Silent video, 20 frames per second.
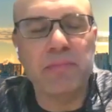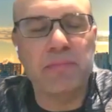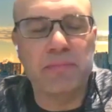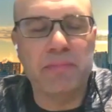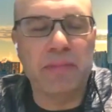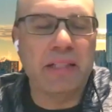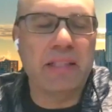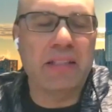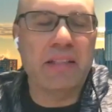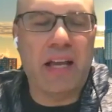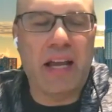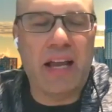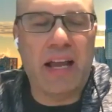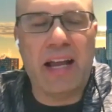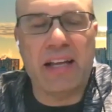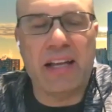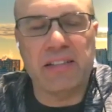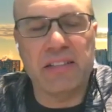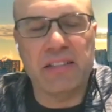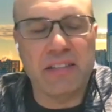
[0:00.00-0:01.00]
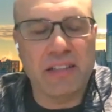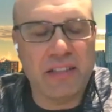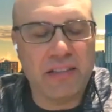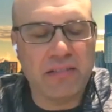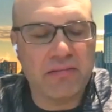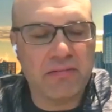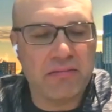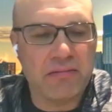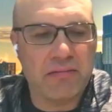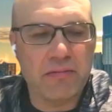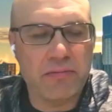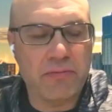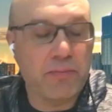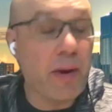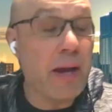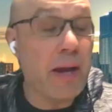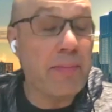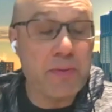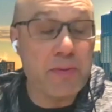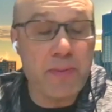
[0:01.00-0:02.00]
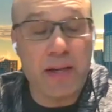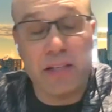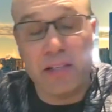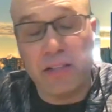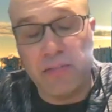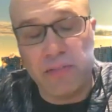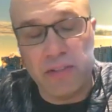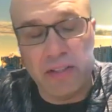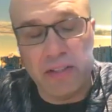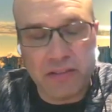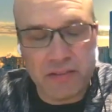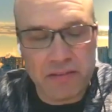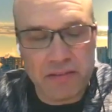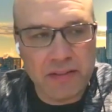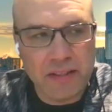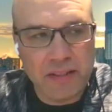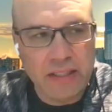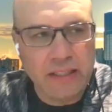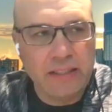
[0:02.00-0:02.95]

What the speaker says: but I actually think my perspective is